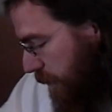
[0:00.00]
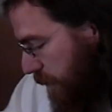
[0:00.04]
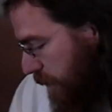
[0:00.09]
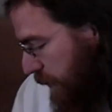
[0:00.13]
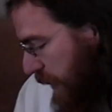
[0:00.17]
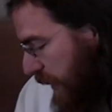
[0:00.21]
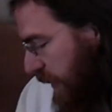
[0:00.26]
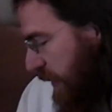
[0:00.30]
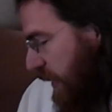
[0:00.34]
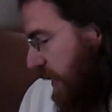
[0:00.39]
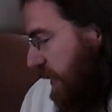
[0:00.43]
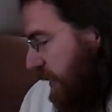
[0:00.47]
but
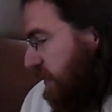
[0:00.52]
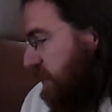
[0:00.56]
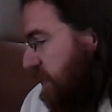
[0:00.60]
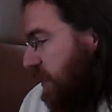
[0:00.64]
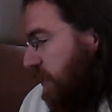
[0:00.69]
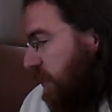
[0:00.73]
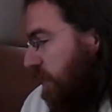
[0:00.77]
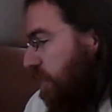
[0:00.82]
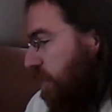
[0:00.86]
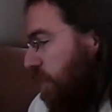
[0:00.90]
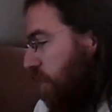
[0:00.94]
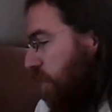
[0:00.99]
I can
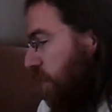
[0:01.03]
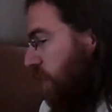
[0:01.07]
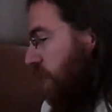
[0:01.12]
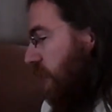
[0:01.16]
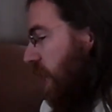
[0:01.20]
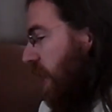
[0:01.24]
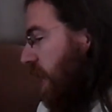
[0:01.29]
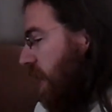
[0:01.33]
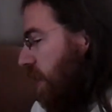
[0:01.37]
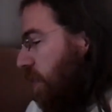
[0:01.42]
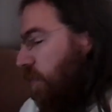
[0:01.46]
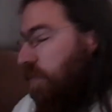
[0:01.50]
tell everyone
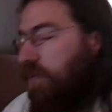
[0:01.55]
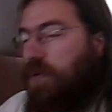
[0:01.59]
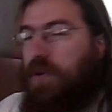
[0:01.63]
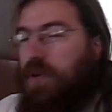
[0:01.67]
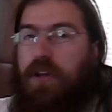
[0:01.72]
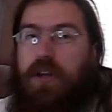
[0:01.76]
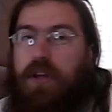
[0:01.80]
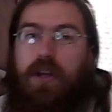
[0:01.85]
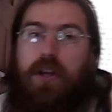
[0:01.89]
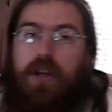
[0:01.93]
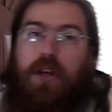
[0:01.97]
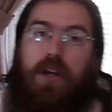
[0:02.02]
now
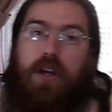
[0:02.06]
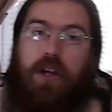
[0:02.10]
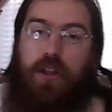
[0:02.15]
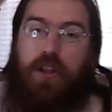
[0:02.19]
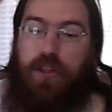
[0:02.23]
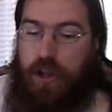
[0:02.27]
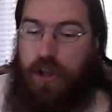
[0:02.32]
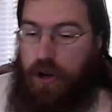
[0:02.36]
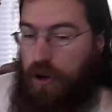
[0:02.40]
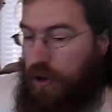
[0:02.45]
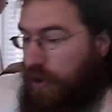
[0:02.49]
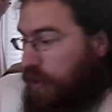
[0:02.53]

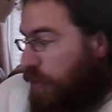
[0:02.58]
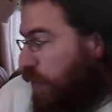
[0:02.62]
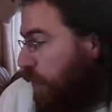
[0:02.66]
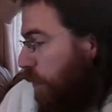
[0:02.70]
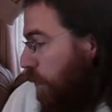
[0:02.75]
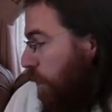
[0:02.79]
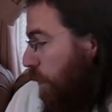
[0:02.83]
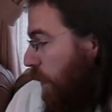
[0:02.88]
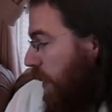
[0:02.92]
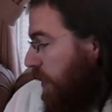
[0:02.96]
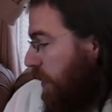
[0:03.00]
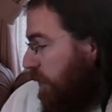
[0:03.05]
there are
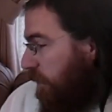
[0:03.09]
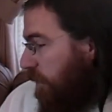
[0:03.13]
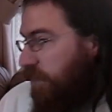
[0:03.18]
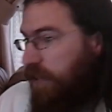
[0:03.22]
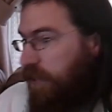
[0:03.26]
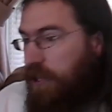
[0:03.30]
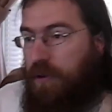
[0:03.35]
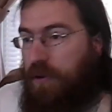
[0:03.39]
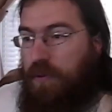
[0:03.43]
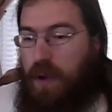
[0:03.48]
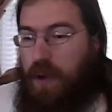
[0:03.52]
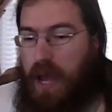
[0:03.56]
quite a
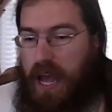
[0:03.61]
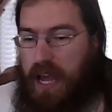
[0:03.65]
few,